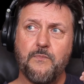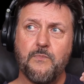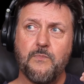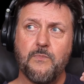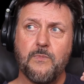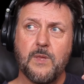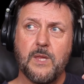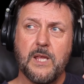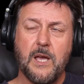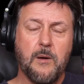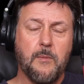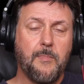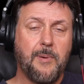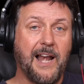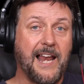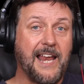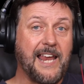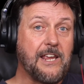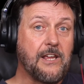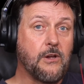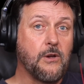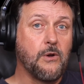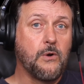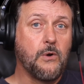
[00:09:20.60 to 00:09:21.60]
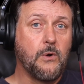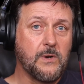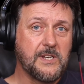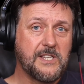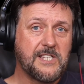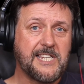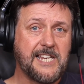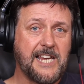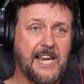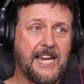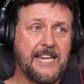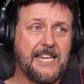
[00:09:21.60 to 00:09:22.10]
play Google
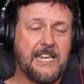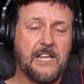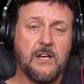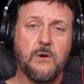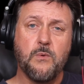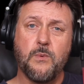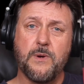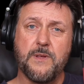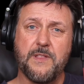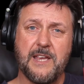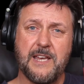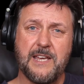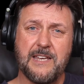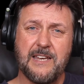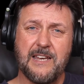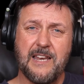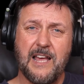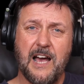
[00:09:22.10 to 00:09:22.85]
Stadia within